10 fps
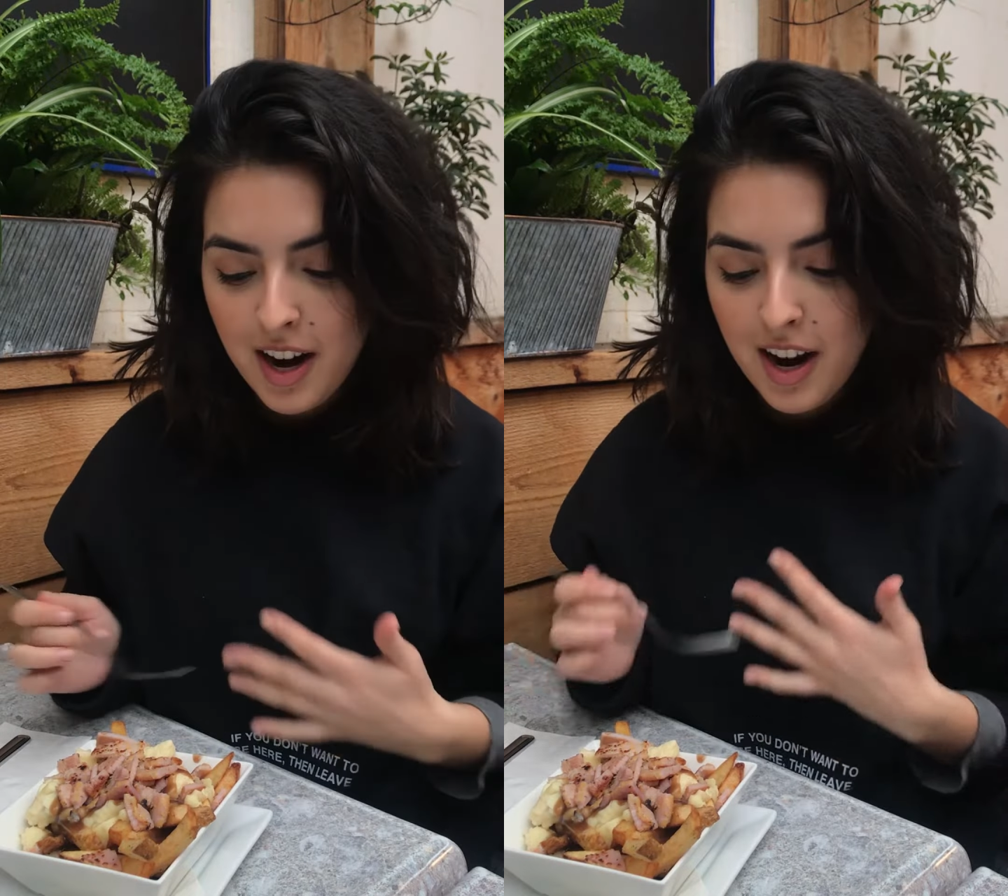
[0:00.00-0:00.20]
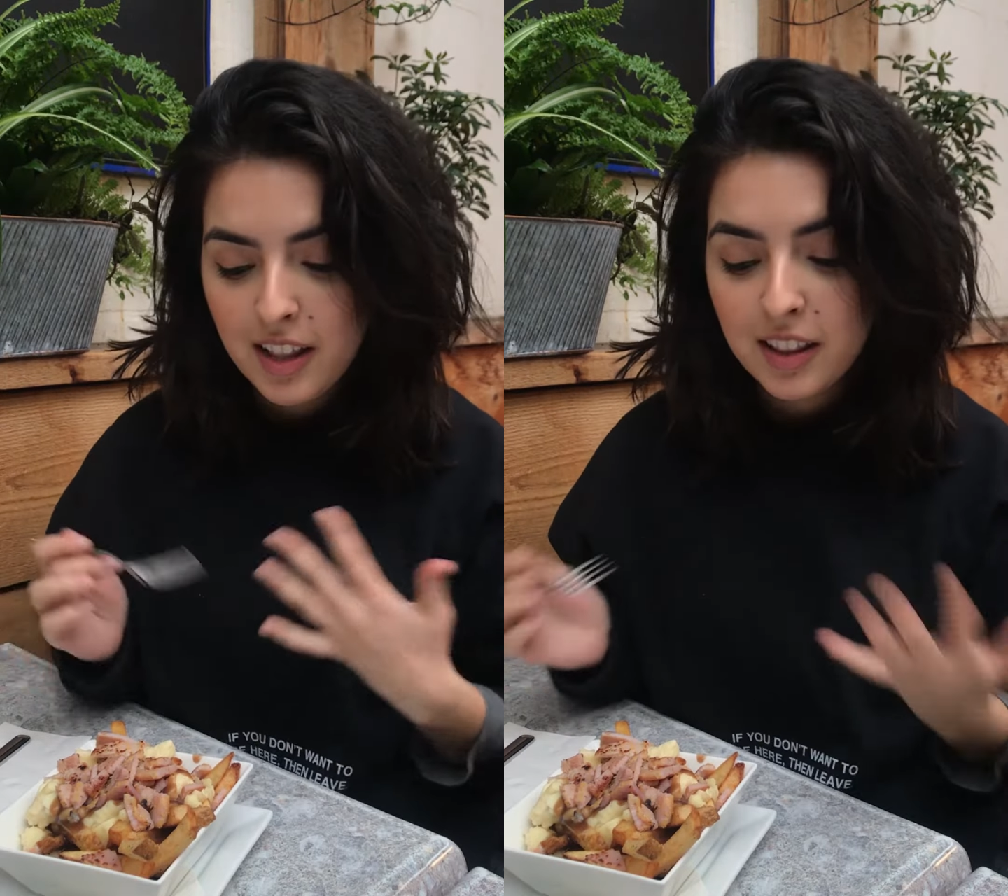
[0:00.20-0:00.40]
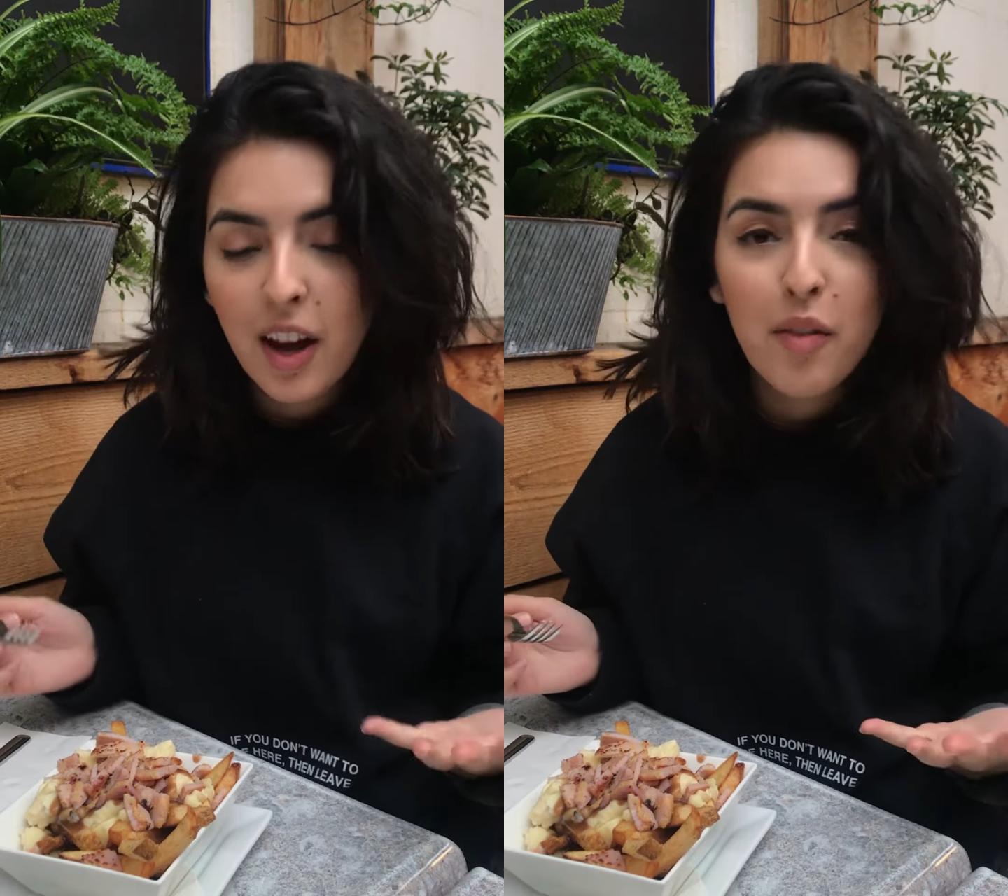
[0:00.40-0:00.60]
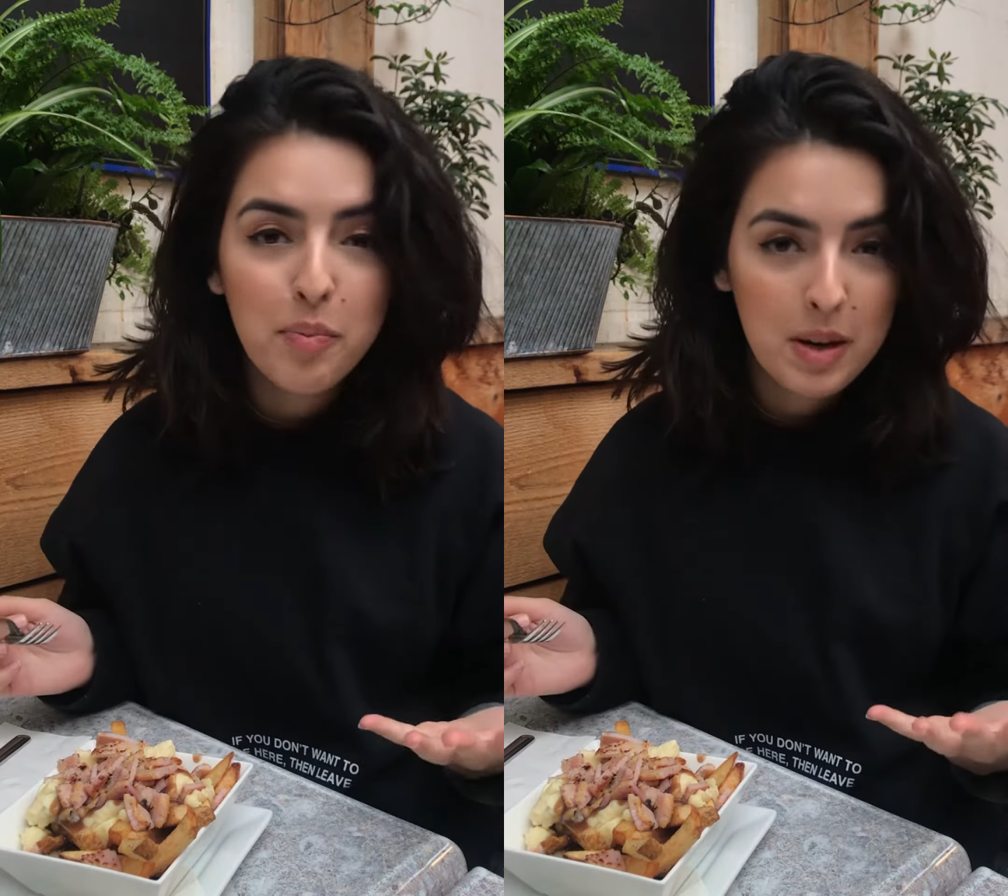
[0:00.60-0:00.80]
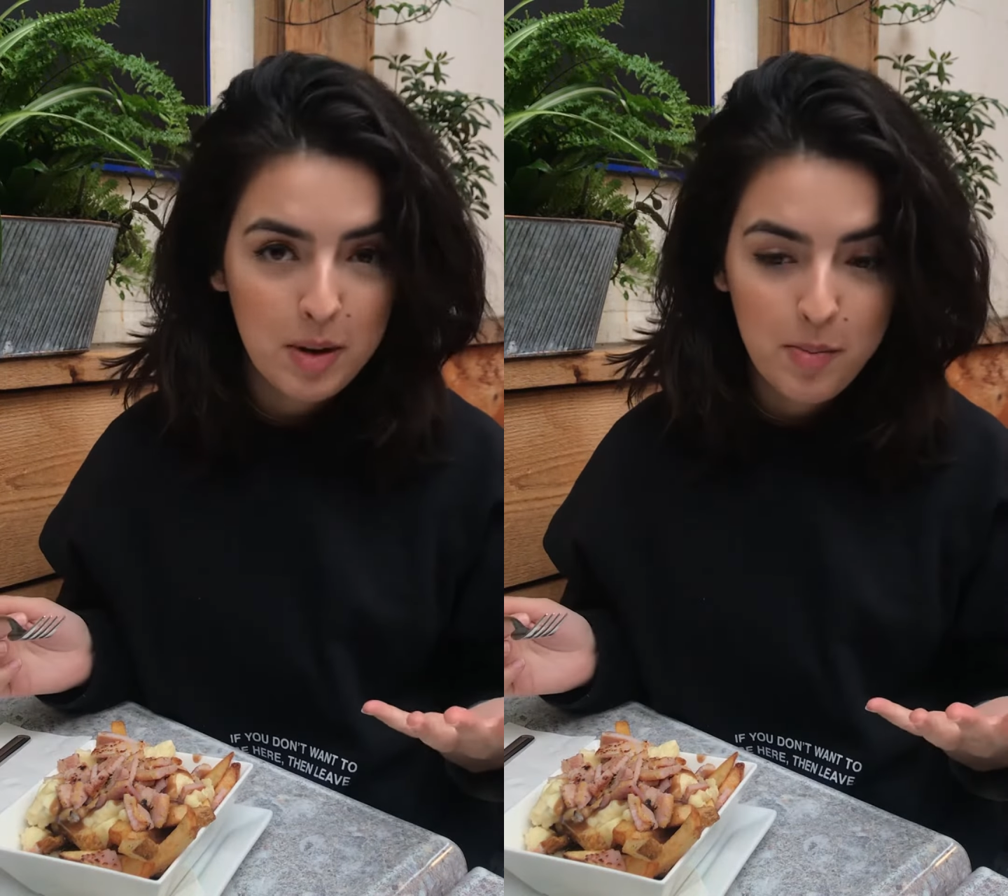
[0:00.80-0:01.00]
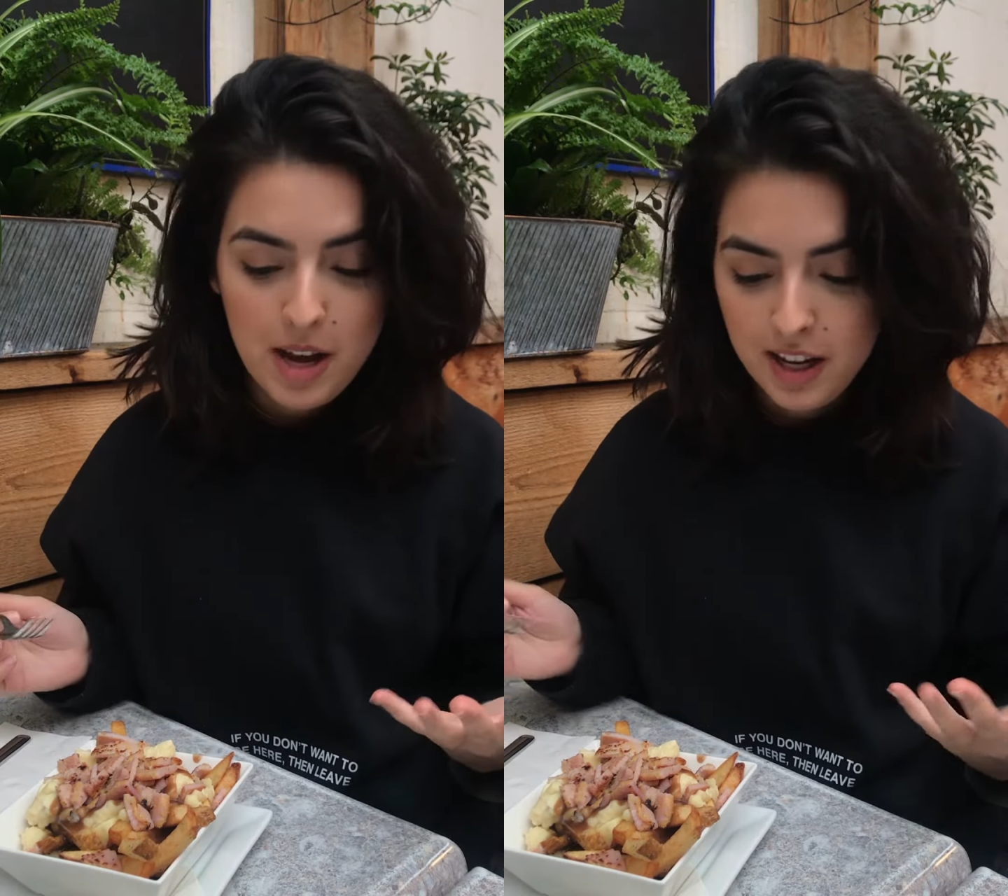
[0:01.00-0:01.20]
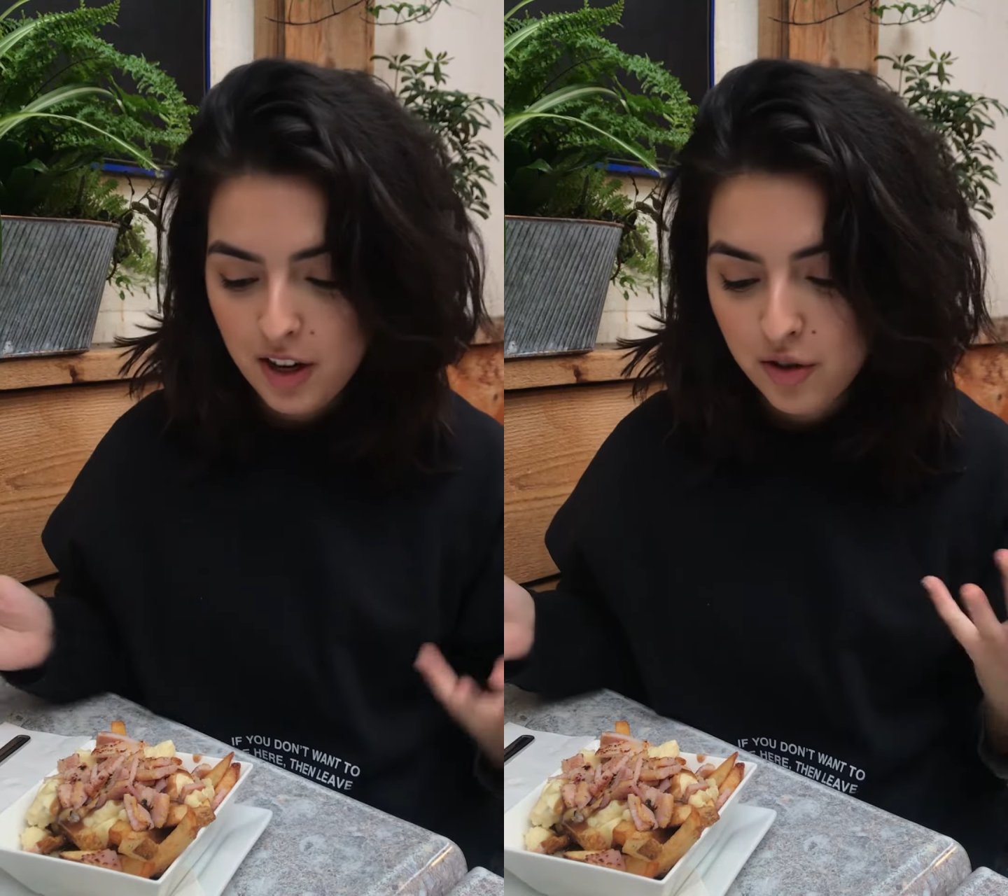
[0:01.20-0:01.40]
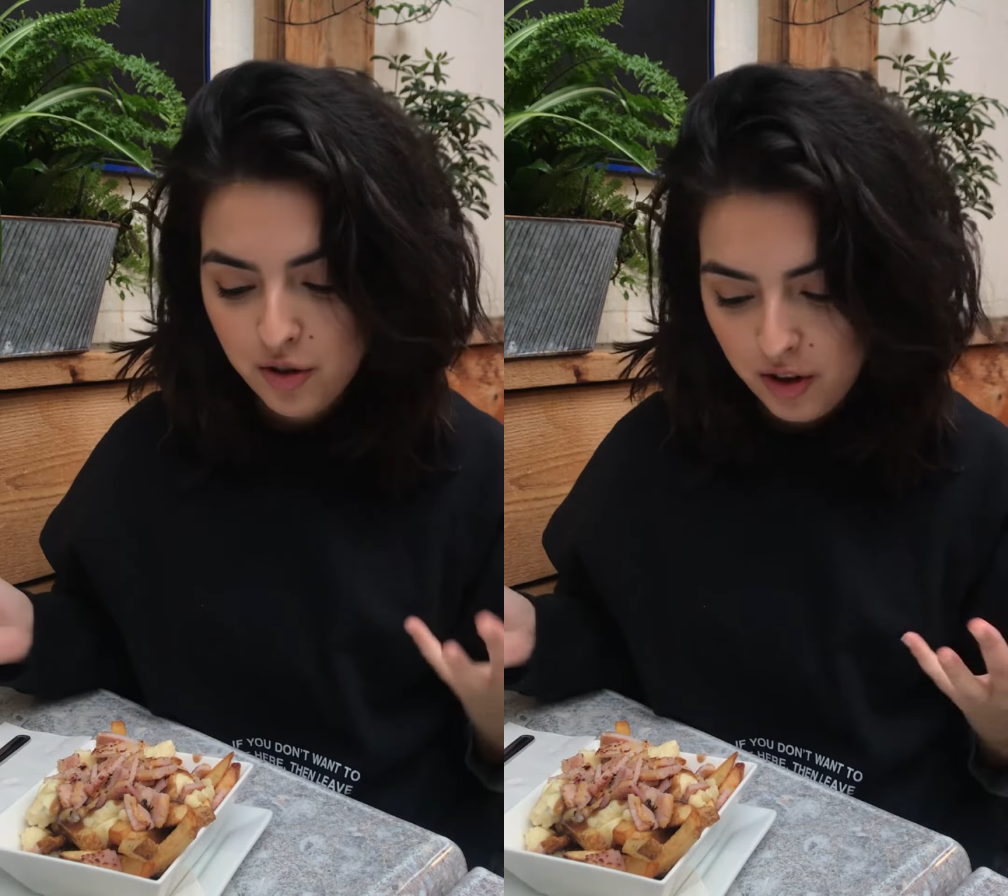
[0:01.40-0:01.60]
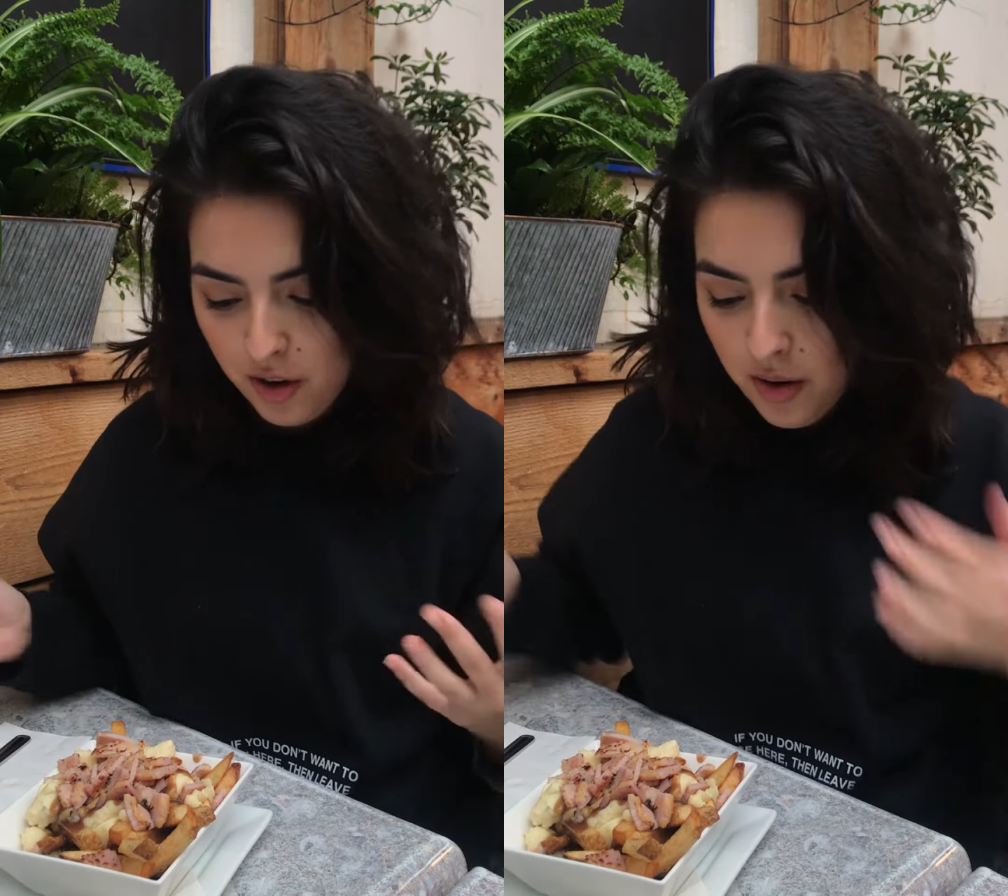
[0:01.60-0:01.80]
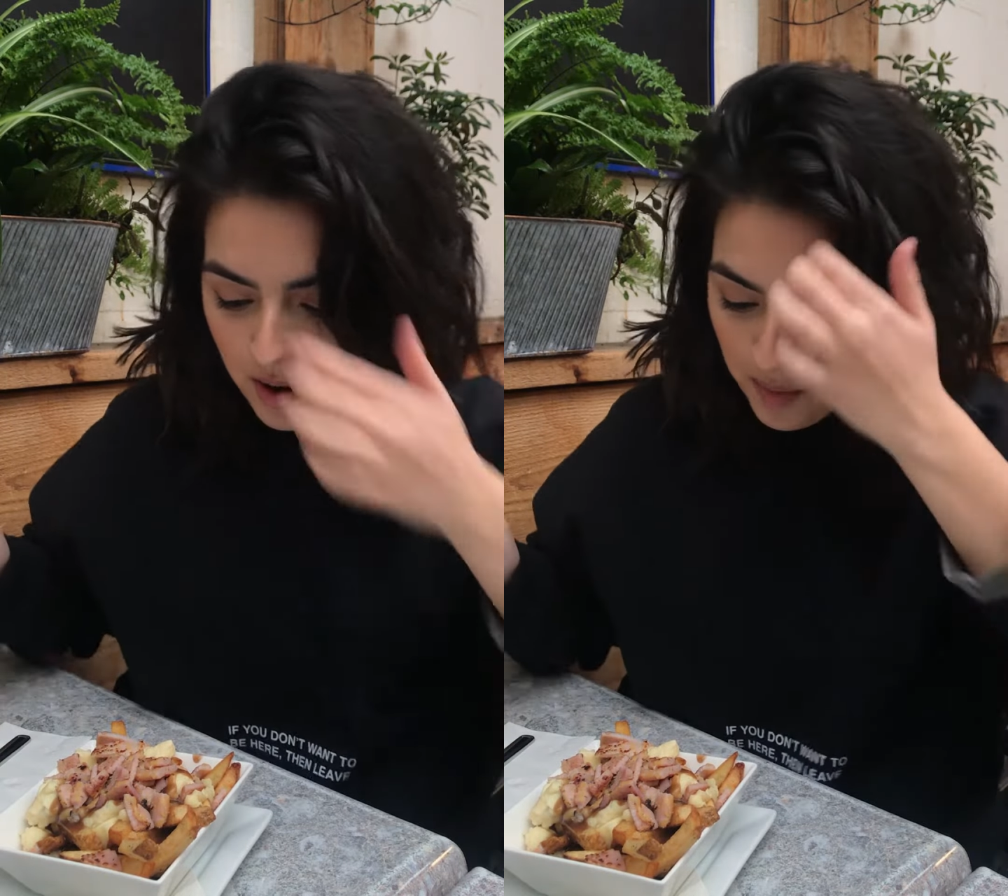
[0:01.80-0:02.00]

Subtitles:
and I love pea mail bacon, so